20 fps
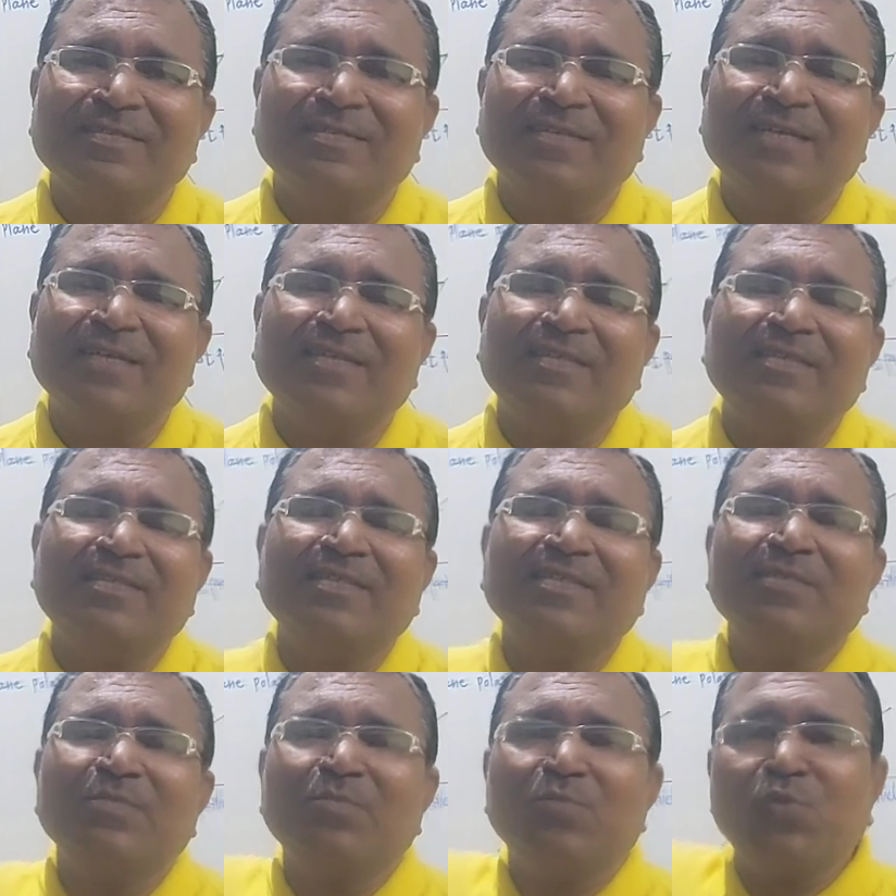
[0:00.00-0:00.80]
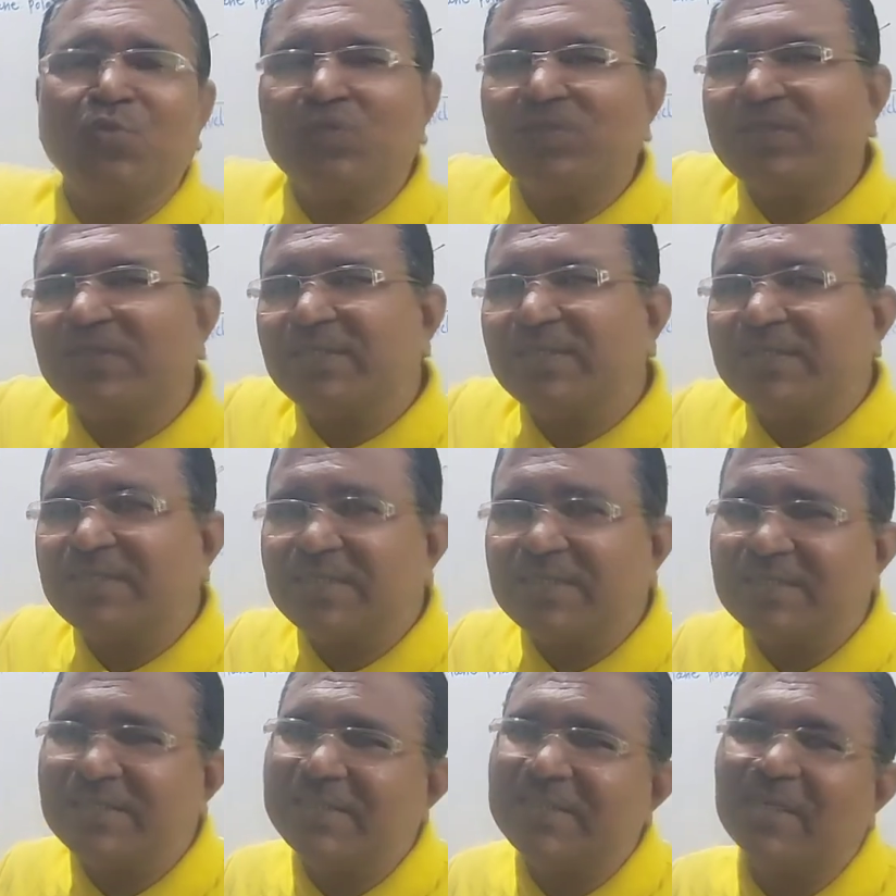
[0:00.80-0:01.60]
and this is most
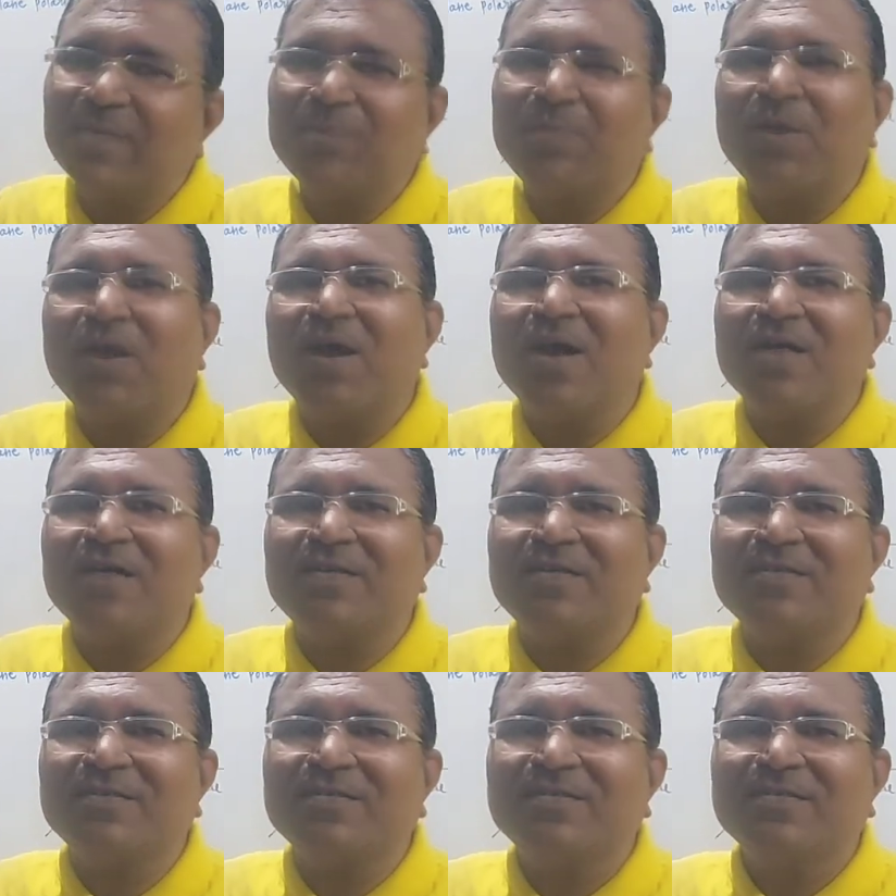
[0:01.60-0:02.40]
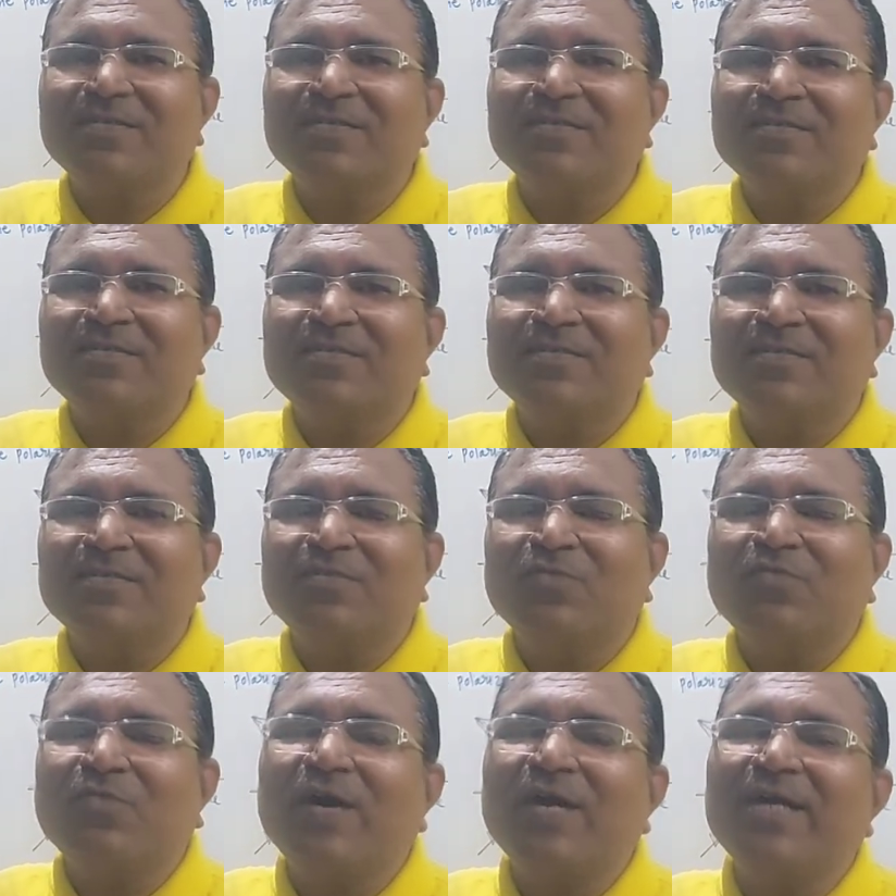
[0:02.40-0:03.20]
essential part
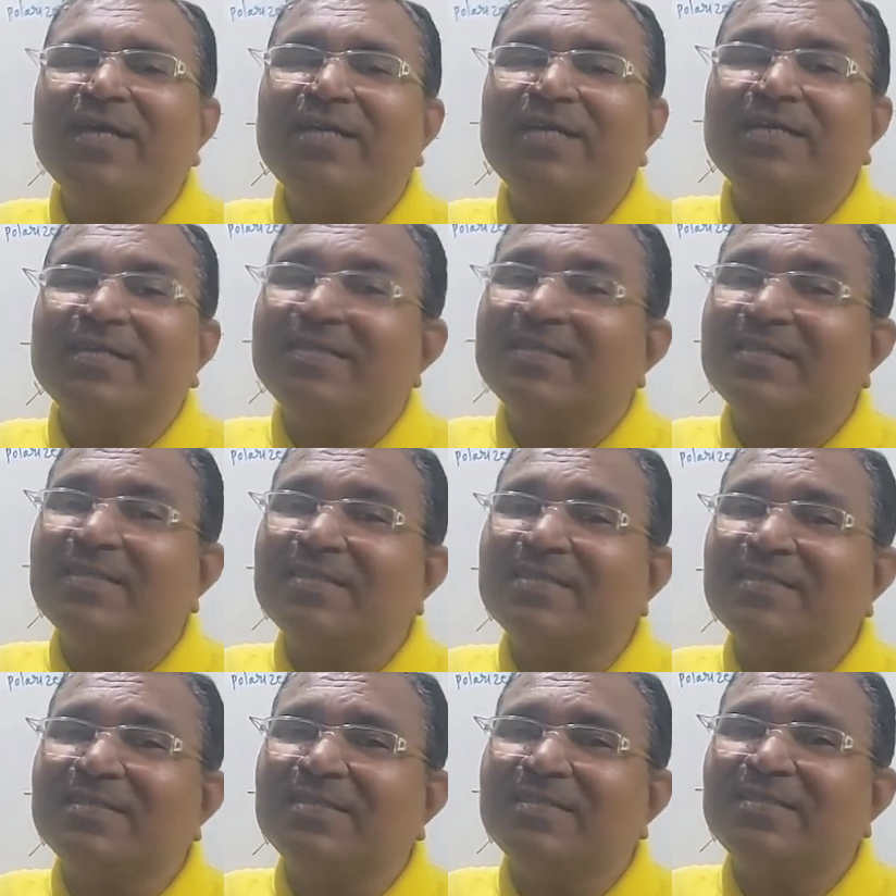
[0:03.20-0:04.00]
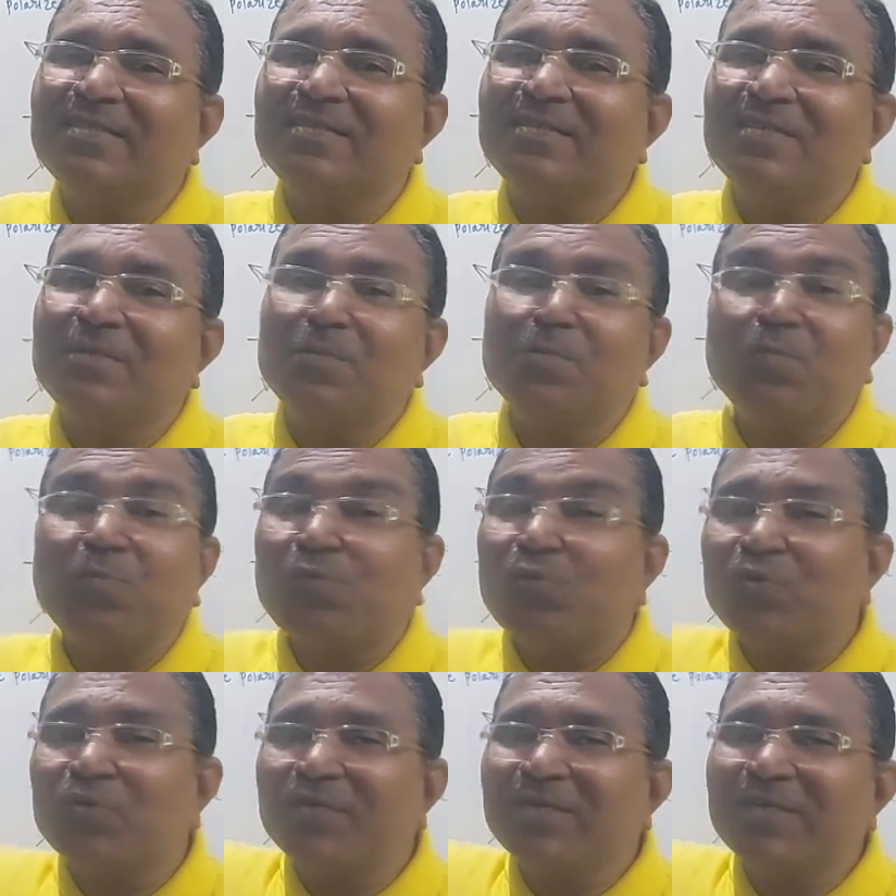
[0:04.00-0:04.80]
while discussing
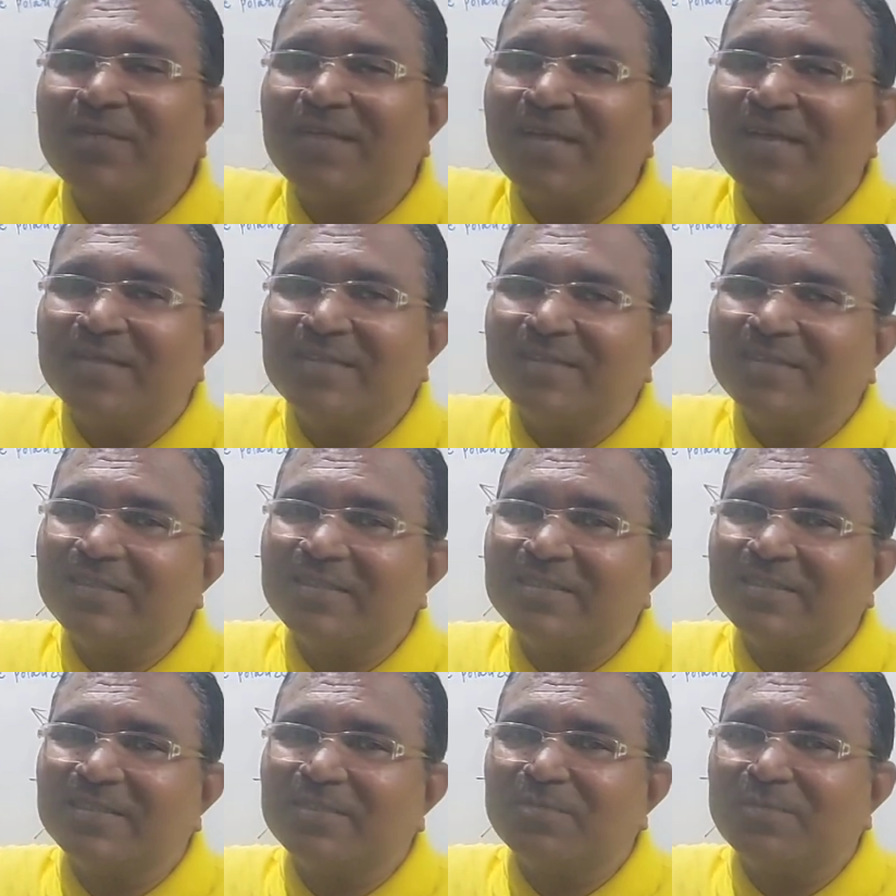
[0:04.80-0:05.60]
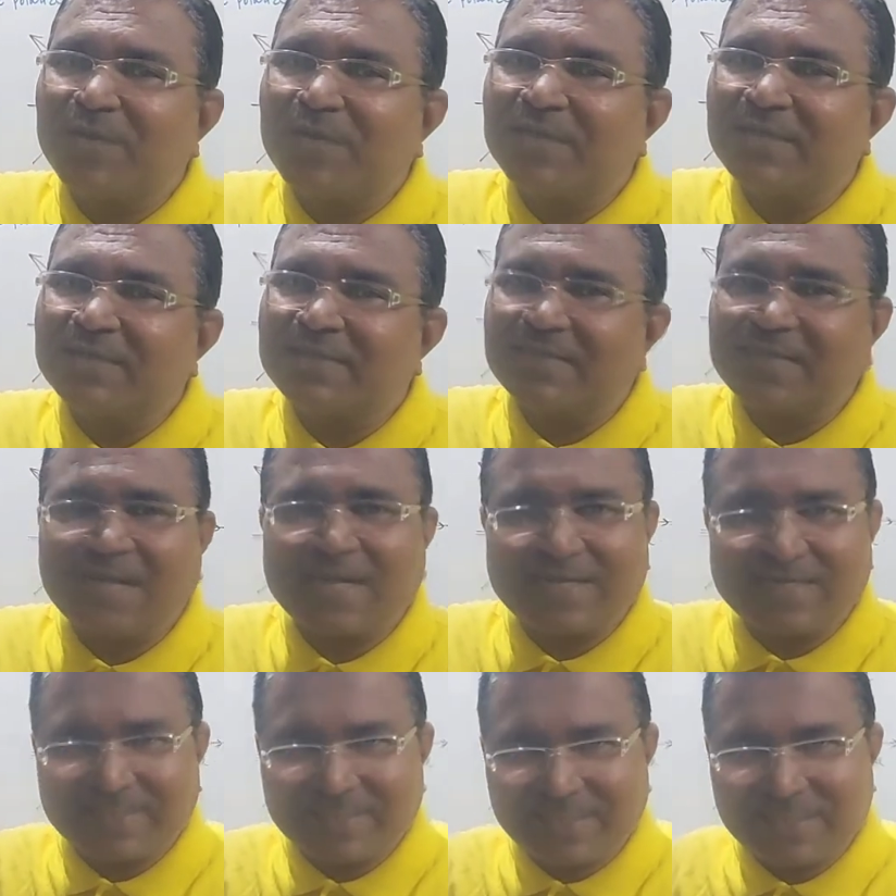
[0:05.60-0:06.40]
polarization by
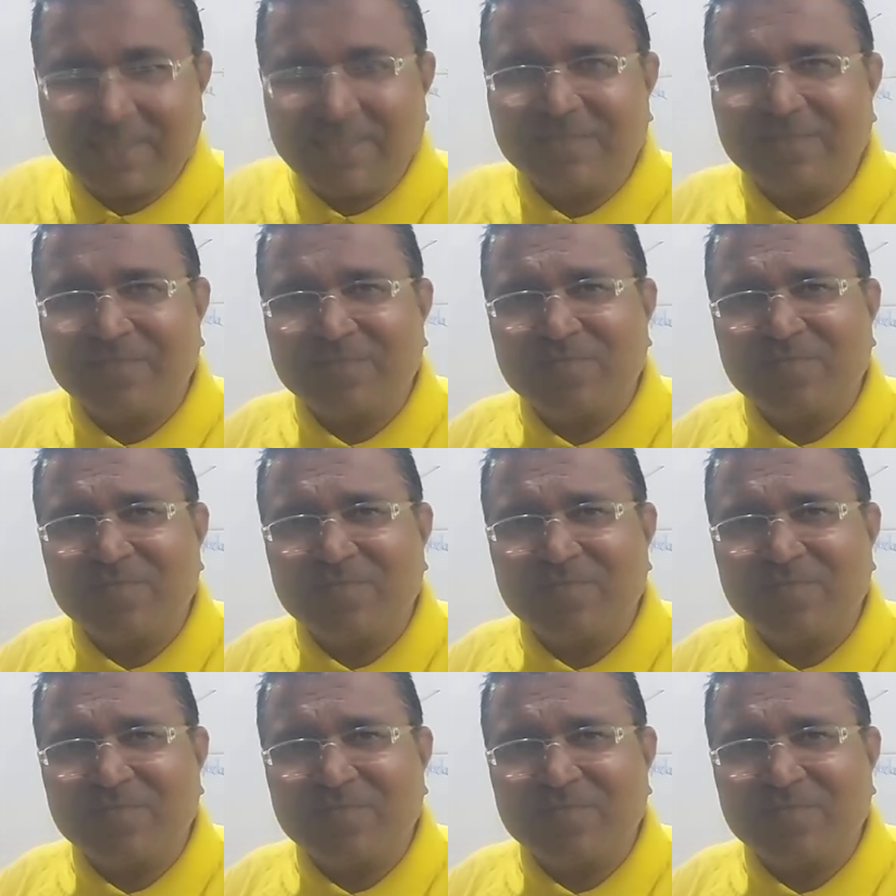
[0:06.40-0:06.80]
scattering,